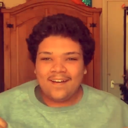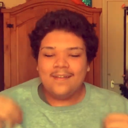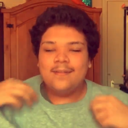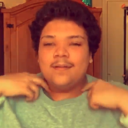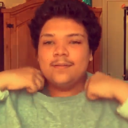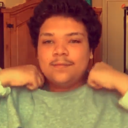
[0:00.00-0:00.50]

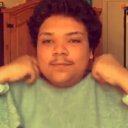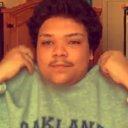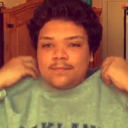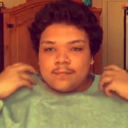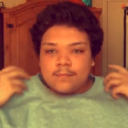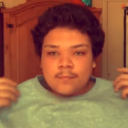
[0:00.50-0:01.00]

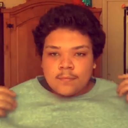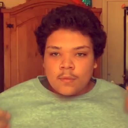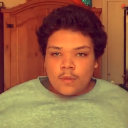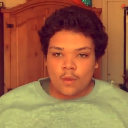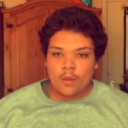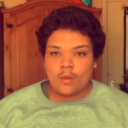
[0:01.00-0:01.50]

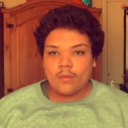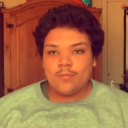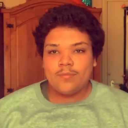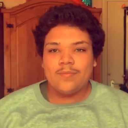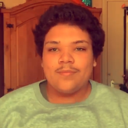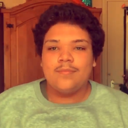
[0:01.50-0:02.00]

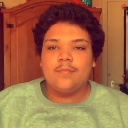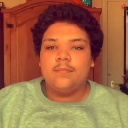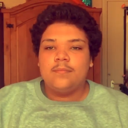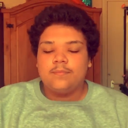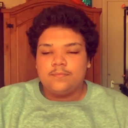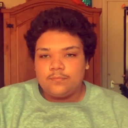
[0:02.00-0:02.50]
Nothing is said.